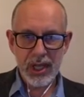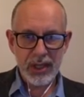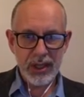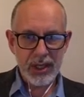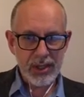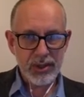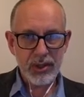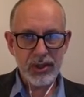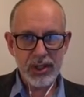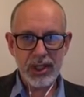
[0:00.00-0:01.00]
then it's
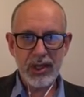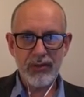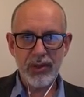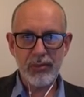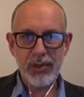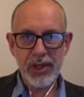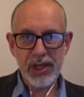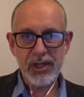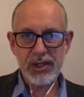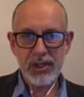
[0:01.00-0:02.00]
good to give them
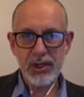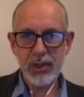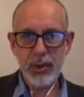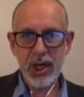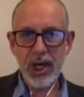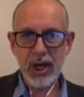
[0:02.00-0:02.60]
things to do at